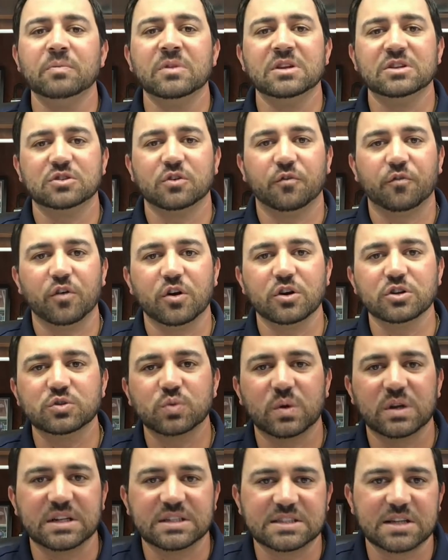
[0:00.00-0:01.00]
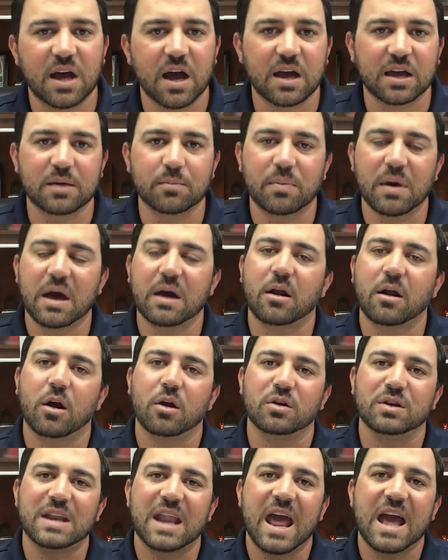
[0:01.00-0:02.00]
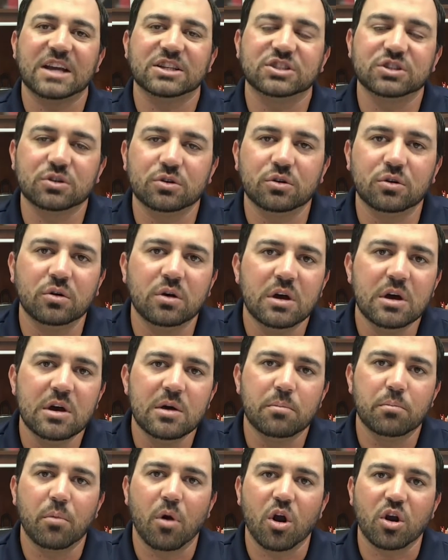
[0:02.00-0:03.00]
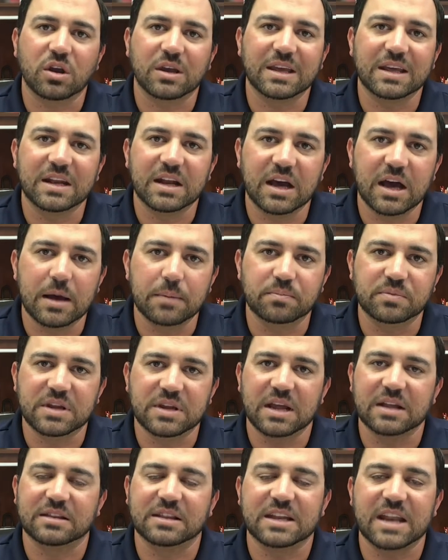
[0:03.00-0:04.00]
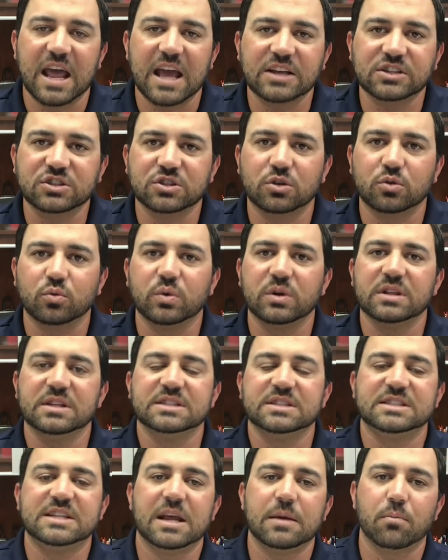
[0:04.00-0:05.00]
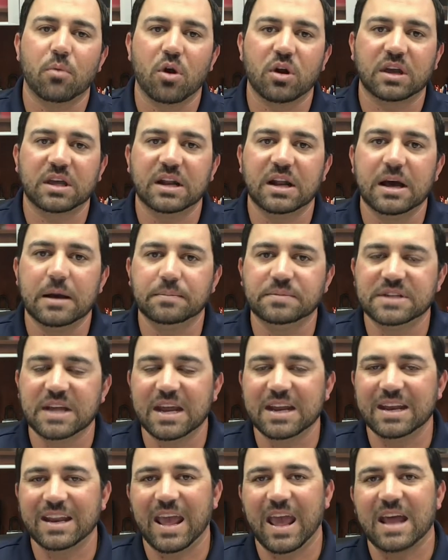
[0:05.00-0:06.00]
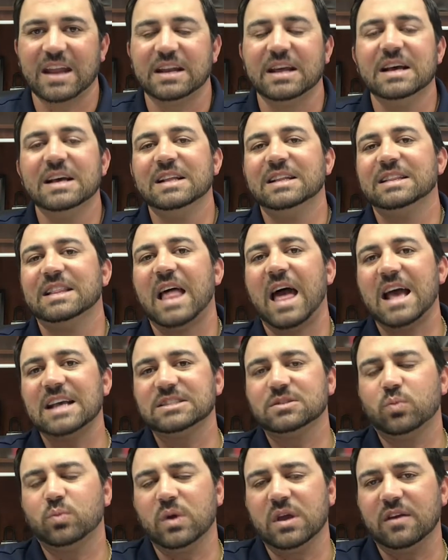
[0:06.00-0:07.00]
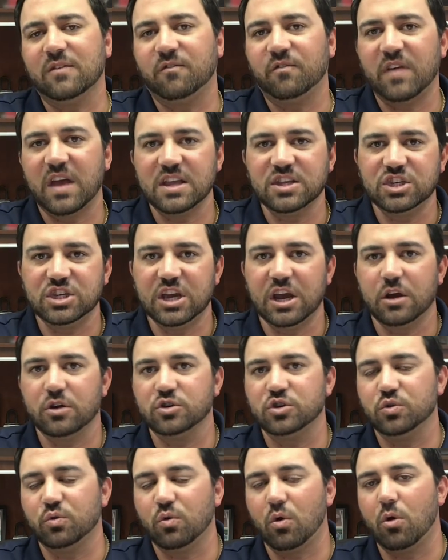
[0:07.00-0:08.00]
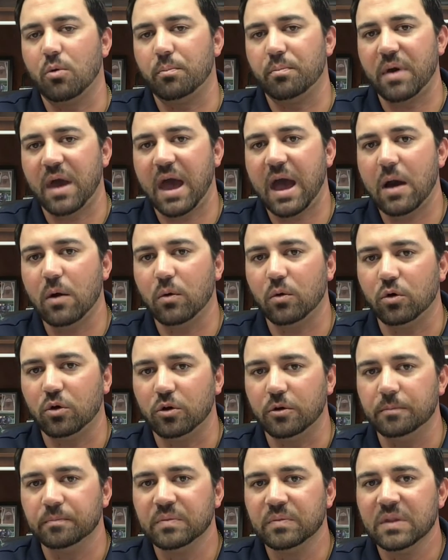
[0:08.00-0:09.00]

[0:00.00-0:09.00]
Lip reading: So first, we're going to talk about our national market update, the national real estate market update. And last week, Fed Chair Jerome Powell